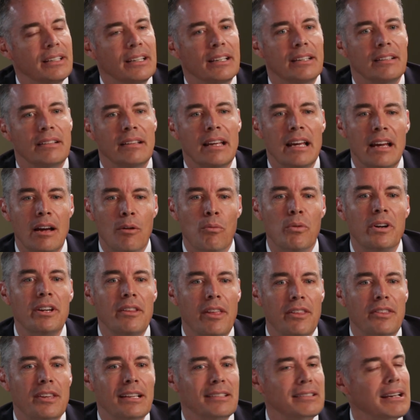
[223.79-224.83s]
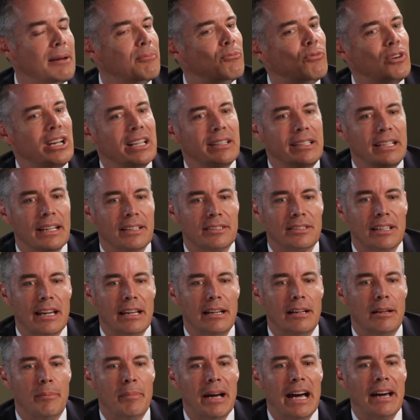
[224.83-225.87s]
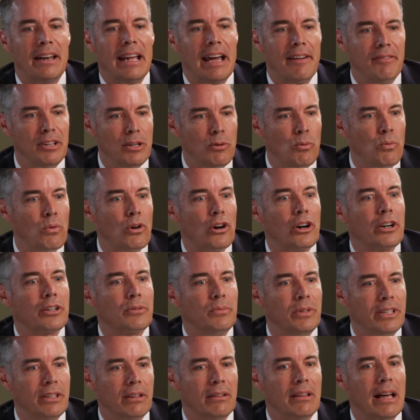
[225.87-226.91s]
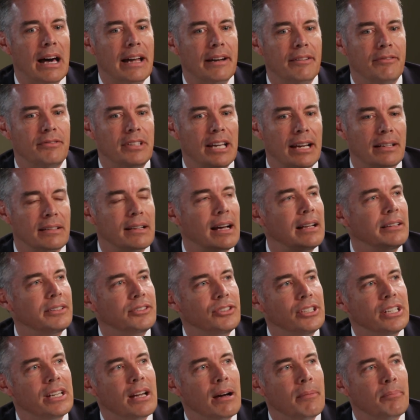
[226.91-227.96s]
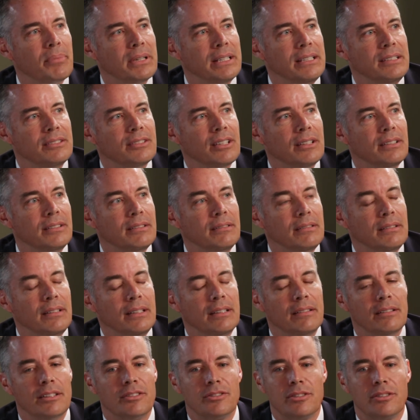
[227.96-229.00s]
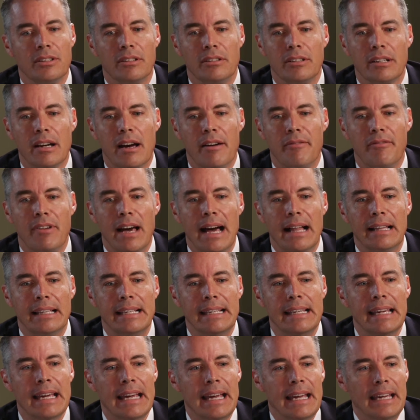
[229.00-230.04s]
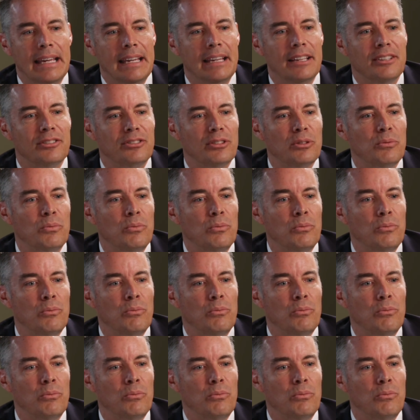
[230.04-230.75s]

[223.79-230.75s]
And one of the things I'm really excited about, having worked with a lot of technology companies in the Silicon Valley, is that